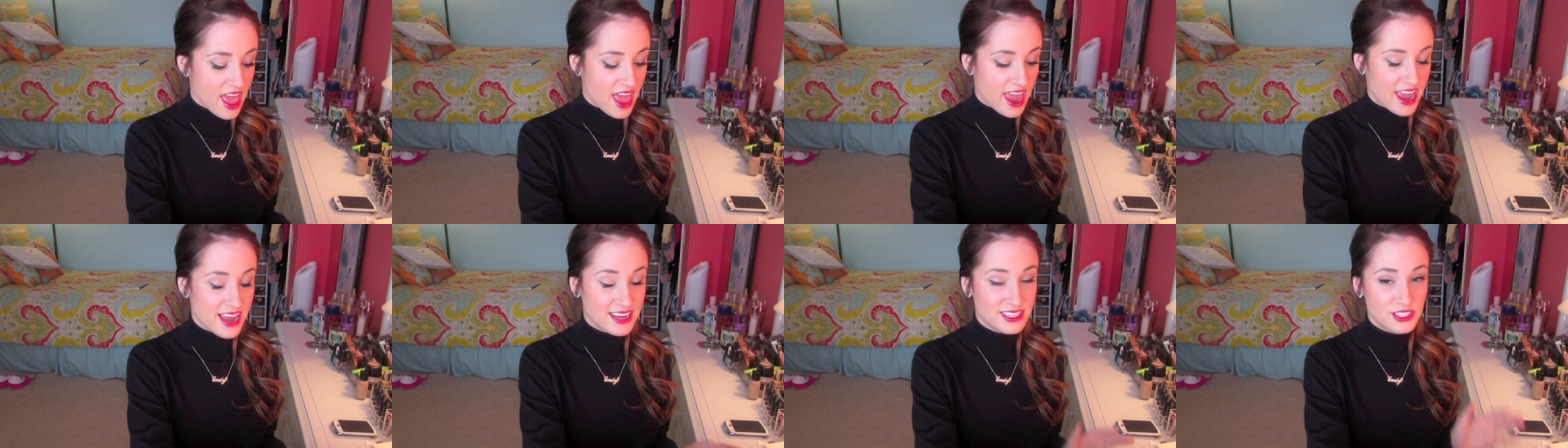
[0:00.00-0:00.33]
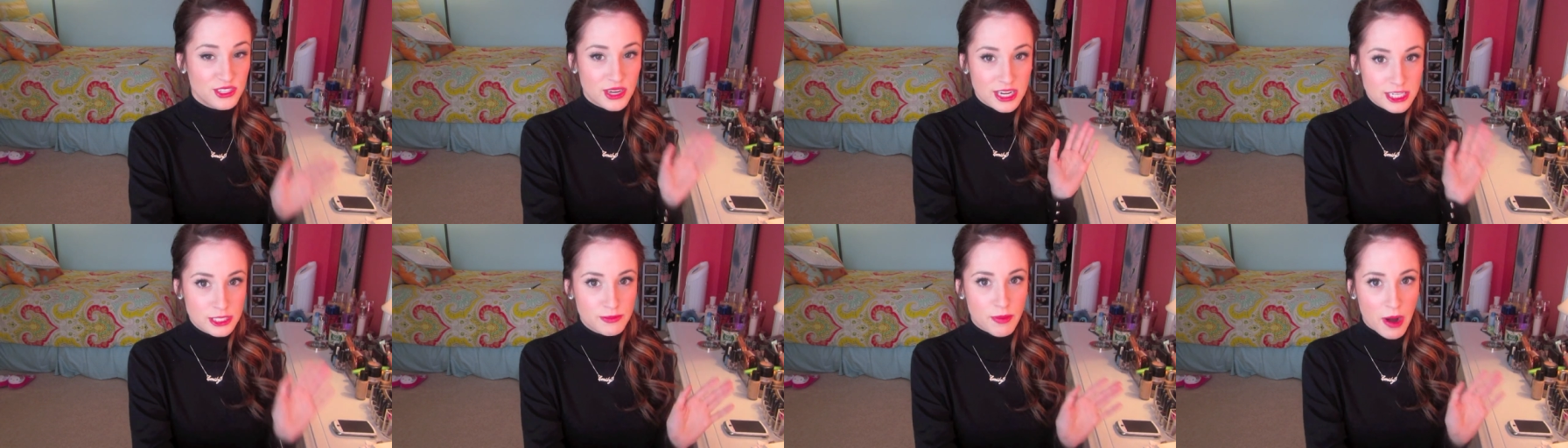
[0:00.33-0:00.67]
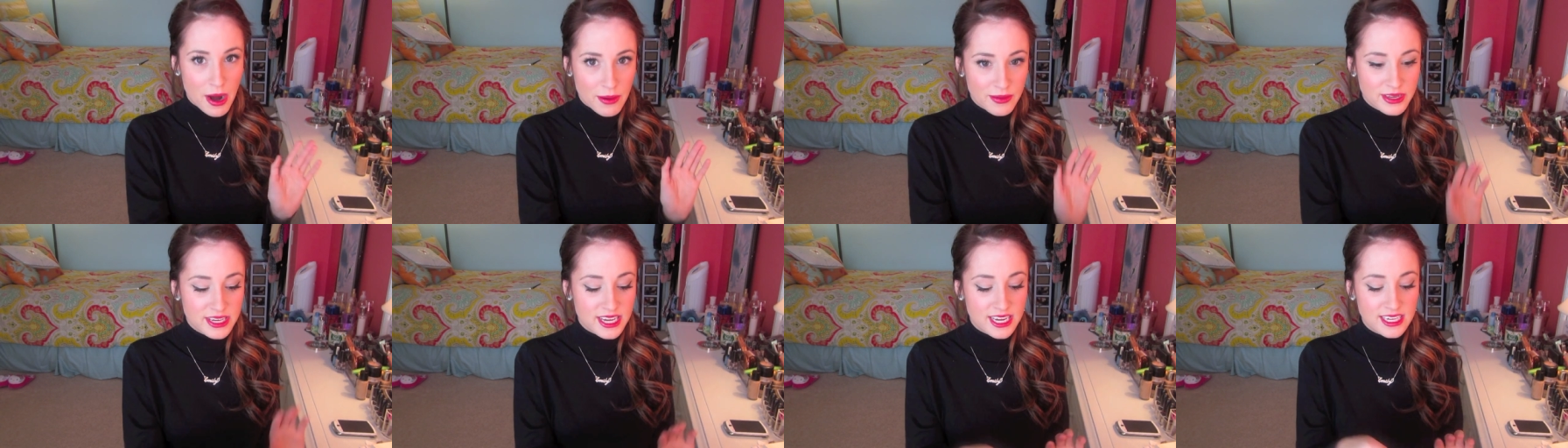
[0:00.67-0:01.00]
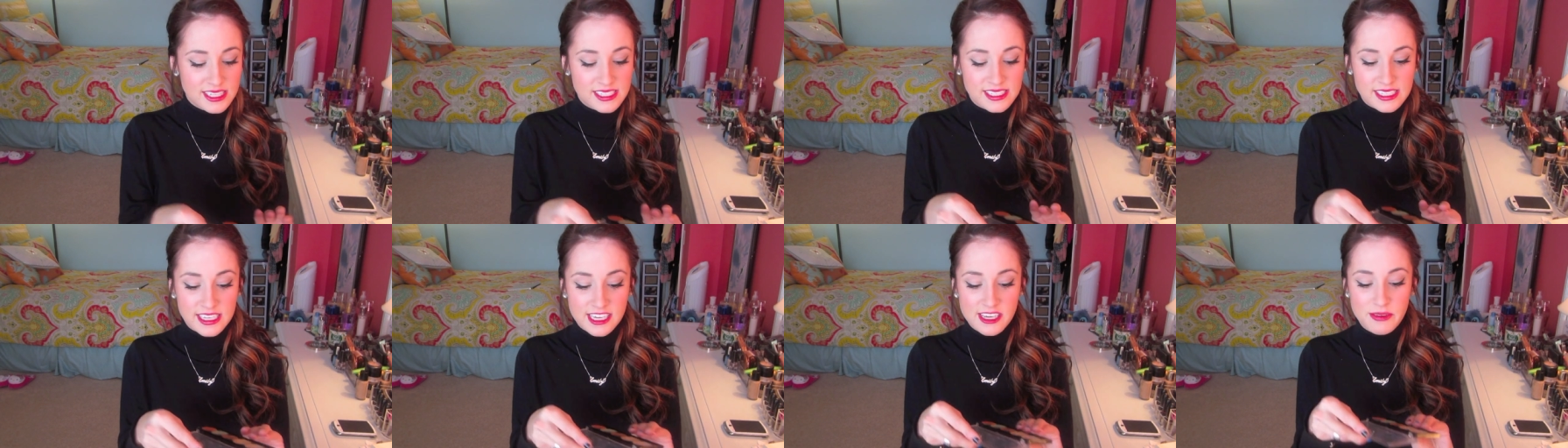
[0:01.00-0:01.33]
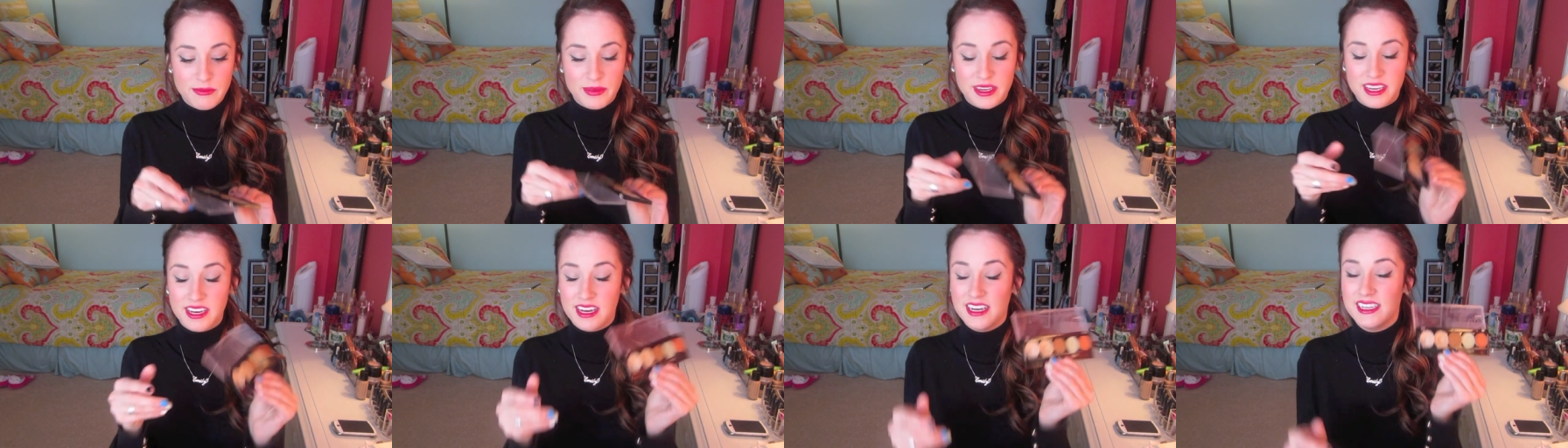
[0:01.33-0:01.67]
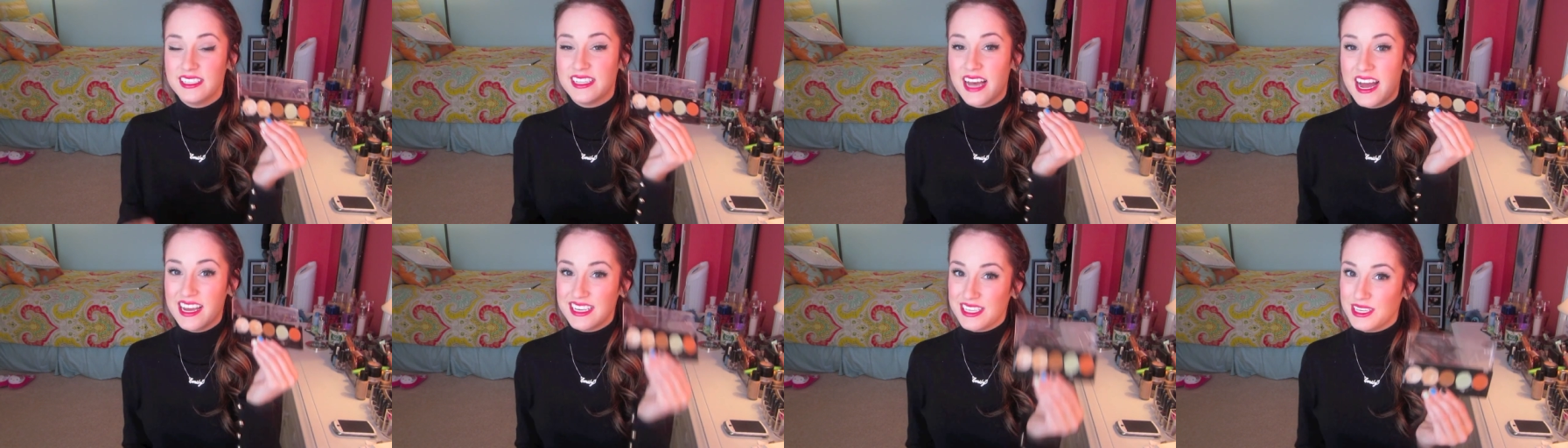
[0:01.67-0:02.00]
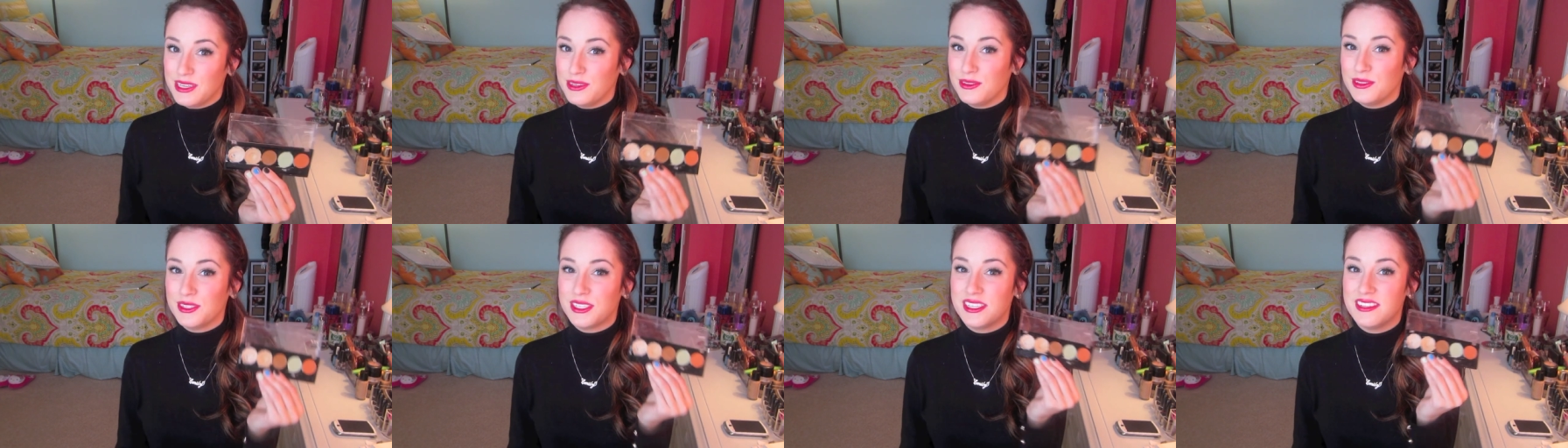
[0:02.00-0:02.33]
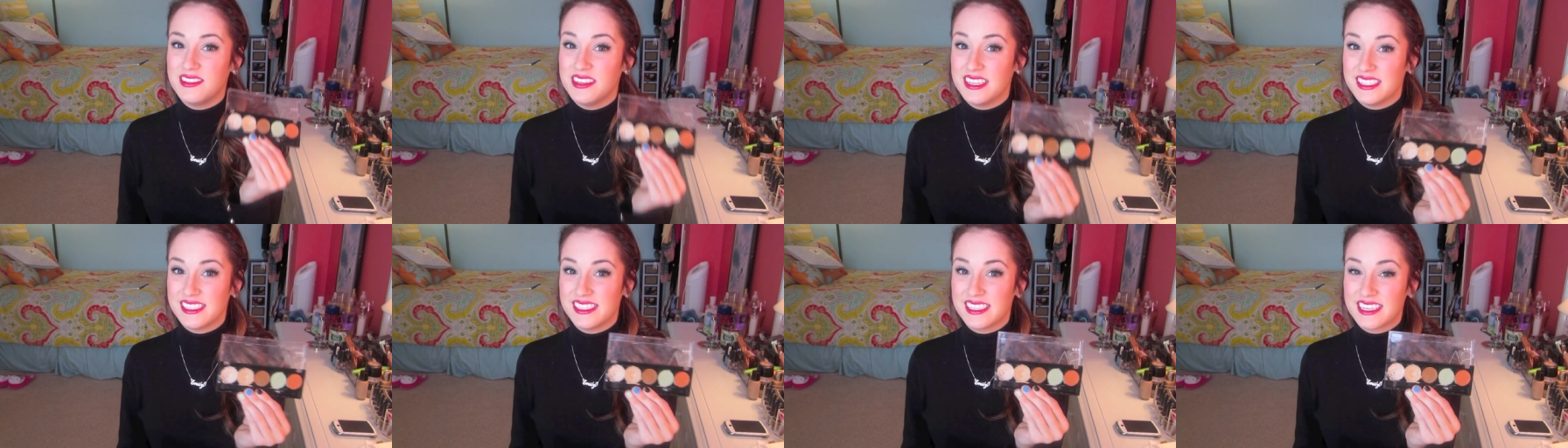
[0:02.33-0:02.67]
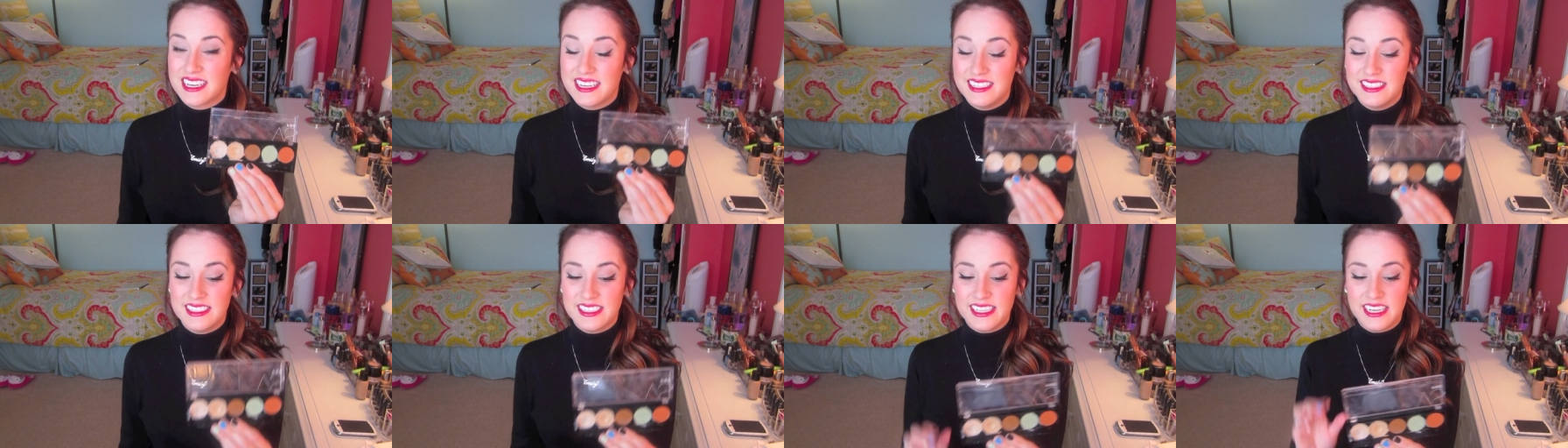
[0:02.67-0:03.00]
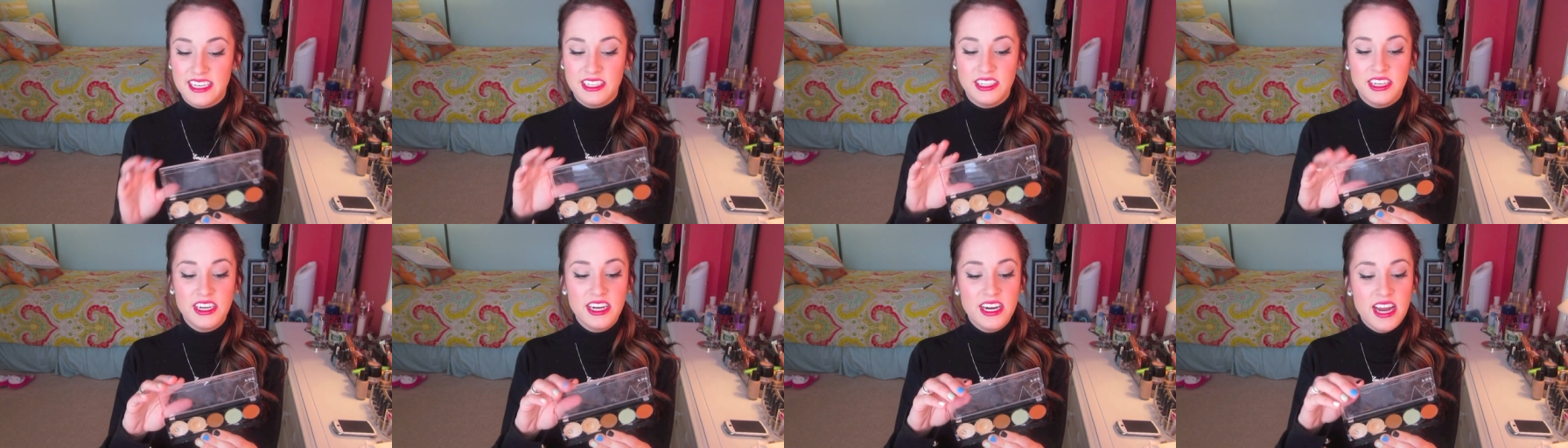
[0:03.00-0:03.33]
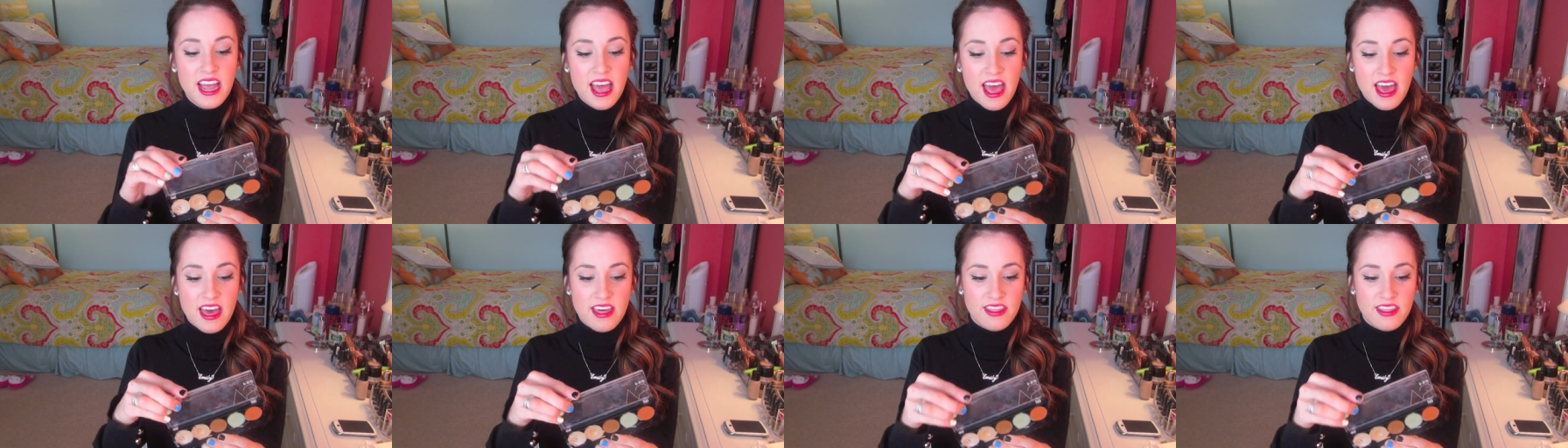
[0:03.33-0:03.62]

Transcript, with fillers: and you guys probably can't see it because I used this concealer